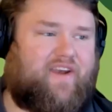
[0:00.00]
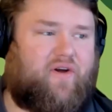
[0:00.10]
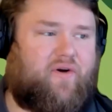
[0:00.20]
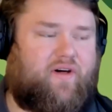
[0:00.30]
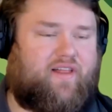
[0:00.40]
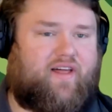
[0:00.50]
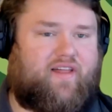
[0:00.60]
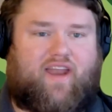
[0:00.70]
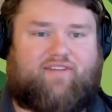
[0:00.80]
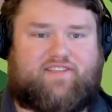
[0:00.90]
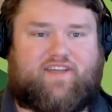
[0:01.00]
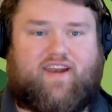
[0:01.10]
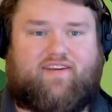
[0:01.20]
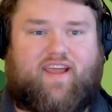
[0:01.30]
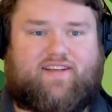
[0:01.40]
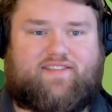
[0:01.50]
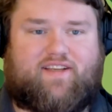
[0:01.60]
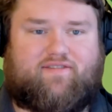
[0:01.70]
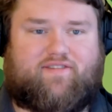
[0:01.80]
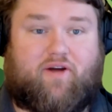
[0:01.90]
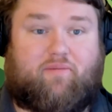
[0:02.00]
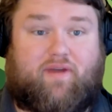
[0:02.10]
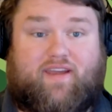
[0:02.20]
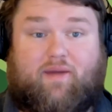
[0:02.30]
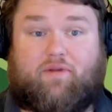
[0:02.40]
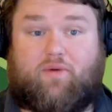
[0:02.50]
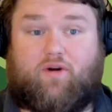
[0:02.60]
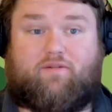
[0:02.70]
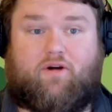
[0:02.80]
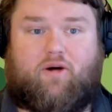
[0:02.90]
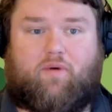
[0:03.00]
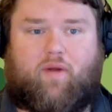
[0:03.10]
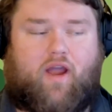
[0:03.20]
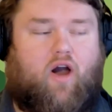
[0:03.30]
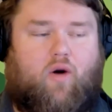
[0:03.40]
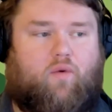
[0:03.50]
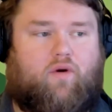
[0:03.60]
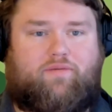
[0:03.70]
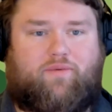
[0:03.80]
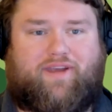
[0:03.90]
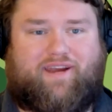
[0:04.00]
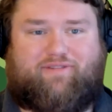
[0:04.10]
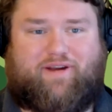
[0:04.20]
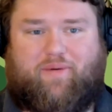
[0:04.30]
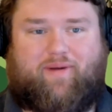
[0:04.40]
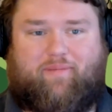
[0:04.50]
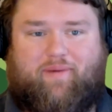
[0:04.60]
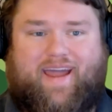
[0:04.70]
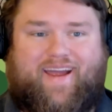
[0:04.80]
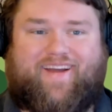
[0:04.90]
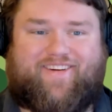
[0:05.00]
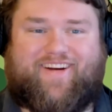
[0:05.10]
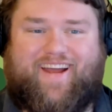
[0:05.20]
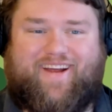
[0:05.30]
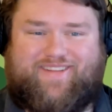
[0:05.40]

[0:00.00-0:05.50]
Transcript: I know a lot of us got a taste of, being able to work from home and we're like, "Oh, we're never going back." Right?